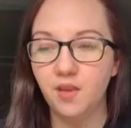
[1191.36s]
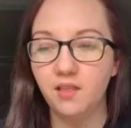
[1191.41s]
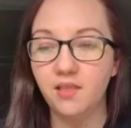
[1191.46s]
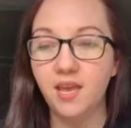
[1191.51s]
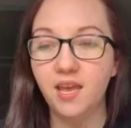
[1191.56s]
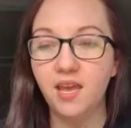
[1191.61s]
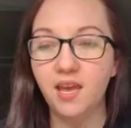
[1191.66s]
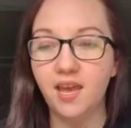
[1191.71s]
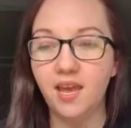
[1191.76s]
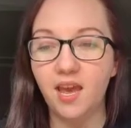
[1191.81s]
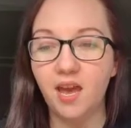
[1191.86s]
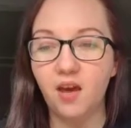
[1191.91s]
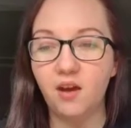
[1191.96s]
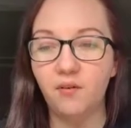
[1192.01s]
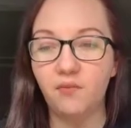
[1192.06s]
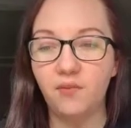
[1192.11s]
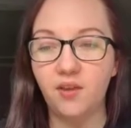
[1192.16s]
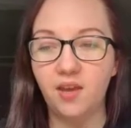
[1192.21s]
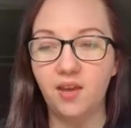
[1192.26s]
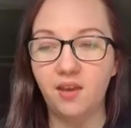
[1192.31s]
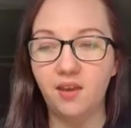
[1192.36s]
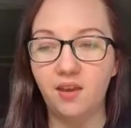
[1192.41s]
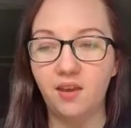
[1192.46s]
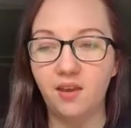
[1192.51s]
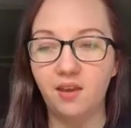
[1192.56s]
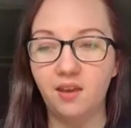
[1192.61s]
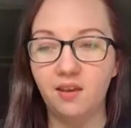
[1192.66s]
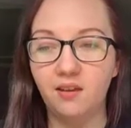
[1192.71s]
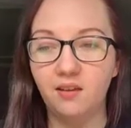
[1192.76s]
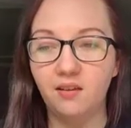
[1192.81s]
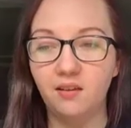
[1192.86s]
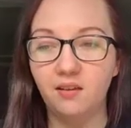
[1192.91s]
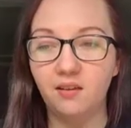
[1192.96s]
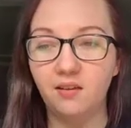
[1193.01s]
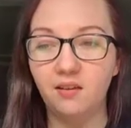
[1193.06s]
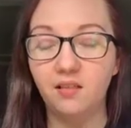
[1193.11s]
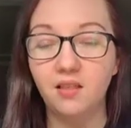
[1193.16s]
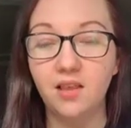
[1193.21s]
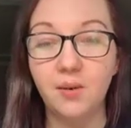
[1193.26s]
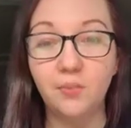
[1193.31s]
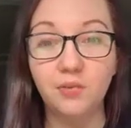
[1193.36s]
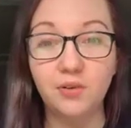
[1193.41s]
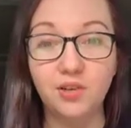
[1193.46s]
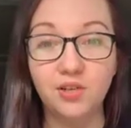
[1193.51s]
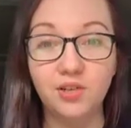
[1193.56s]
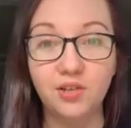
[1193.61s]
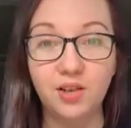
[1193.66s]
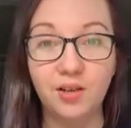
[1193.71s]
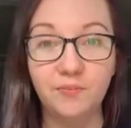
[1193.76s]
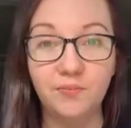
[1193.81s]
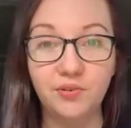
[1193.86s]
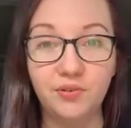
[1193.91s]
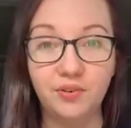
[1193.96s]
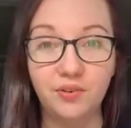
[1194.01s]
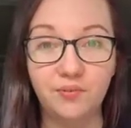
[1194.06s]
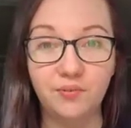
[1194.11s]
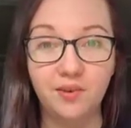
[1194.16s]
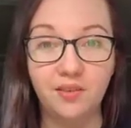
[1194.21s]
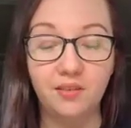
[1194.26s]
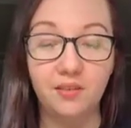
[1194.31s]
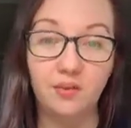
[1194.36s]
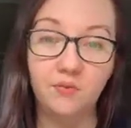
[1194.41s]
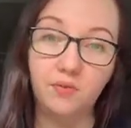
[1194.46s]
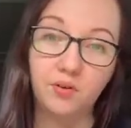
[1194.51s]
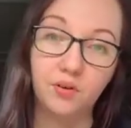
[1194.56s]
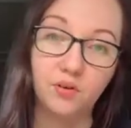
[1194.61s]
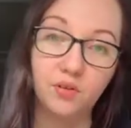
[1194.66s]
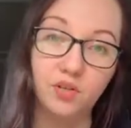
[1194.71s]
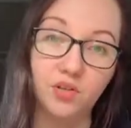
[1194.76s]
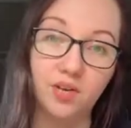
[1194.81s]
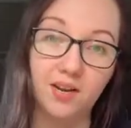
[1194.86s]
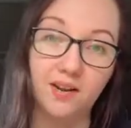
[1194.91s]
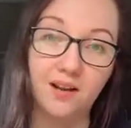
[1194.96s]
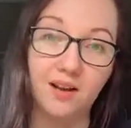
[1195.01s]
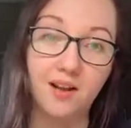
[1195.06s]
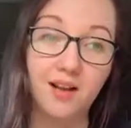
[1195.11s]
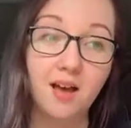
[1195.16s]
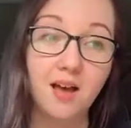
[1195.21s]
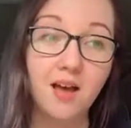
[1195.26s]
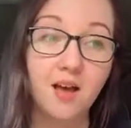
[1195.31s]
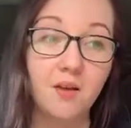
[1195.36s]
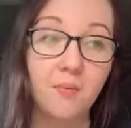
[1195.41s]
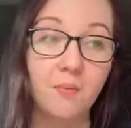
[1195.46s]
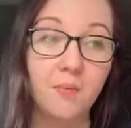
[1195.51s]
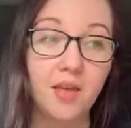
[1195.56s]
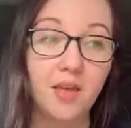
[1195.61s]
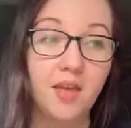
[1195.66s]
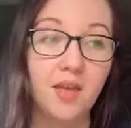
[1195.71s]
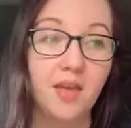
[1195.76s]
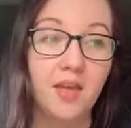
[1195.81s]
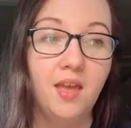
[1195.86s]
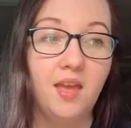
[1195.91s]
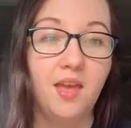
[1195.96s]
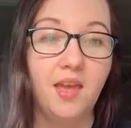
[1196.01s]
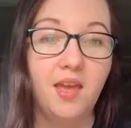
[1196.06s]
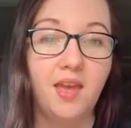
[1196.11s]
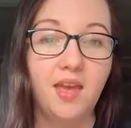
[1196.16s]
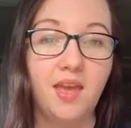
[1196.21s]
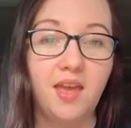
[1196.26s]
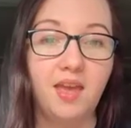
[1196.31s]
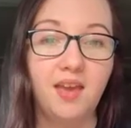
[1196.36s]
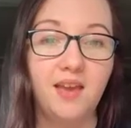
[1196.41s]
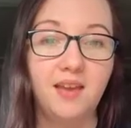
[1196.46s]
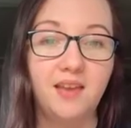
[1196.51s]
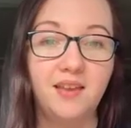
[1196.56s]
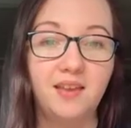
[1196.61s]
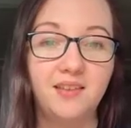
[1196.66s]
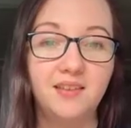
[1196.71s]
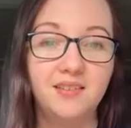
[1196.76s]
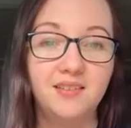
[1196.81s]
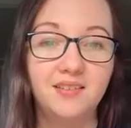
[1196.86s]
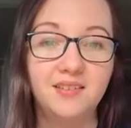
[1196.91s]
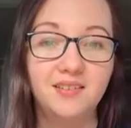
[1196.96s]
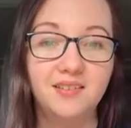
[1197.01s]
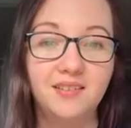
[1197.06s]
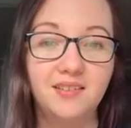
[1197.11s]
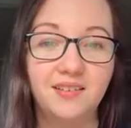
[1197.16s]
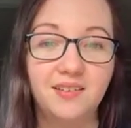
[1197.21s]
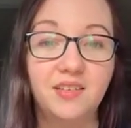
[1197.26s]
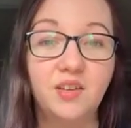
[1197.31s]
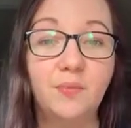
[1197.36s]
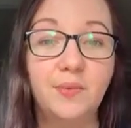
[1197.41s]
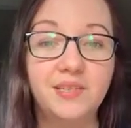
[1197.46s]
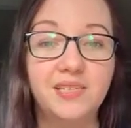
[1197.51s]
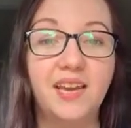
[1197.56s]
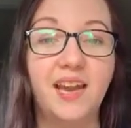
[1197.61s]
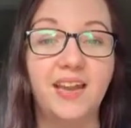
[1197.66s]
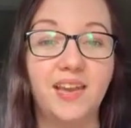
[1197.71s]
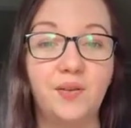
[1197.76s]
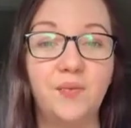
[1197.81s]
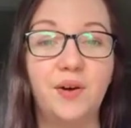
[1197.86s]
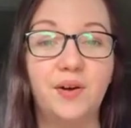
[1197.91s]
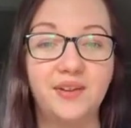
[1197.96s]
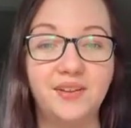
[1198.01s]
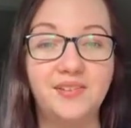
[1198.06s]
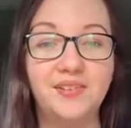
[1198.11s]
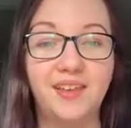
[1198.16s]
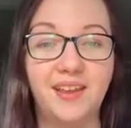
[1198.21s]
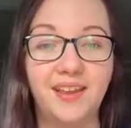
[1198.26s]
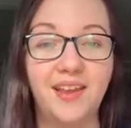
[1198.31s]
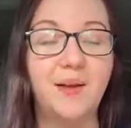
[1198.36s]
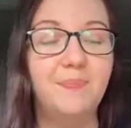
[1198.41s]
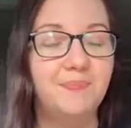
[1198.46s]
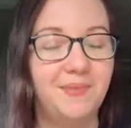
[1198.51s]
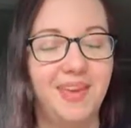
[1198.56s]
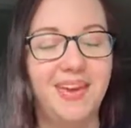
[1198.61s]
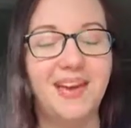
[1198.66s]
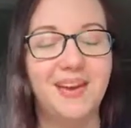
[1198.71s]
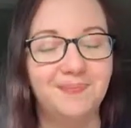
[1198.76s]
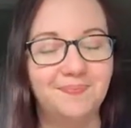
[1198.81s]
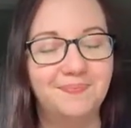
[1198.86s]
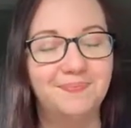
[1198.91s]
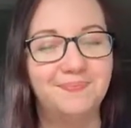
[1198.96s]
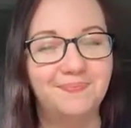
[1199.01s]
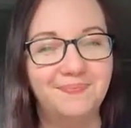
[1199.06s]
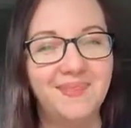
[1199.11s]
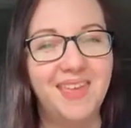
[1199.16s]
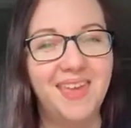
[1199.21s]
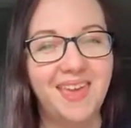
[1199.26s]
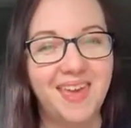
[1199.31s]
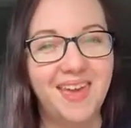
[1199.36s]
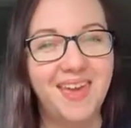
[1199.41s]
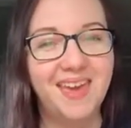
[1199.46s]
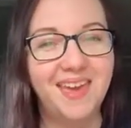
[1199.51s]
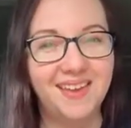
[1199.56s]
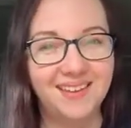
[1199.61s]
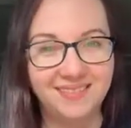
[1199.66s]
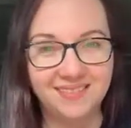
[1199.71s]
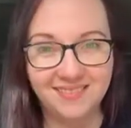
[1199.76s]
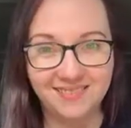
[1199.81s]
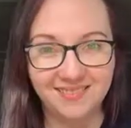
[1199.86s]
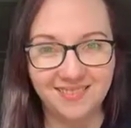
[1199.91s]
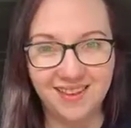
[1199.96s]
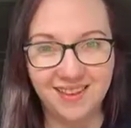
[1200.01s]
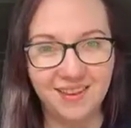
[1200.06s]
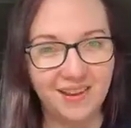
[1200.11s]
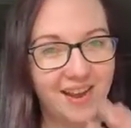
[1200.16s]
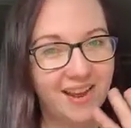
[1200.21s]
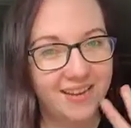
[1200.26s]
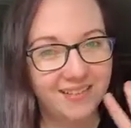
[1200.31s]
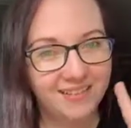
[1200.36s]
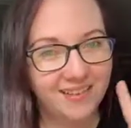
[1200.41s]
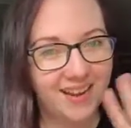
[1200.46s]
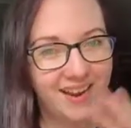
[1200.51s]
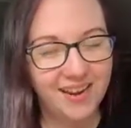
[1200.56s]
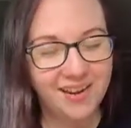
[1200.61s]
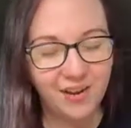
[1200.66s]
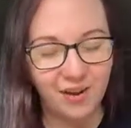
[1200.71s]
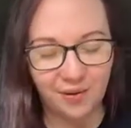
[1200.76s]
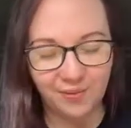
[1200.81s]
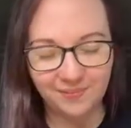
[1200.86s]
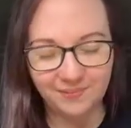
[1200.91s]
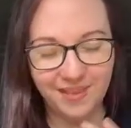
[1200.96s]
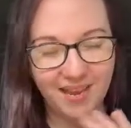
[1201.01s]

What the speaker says: like I have a collaboration I'm doing with lovecrochet.com and you'll be tagging while you're setting up. Yeah. Oh, I know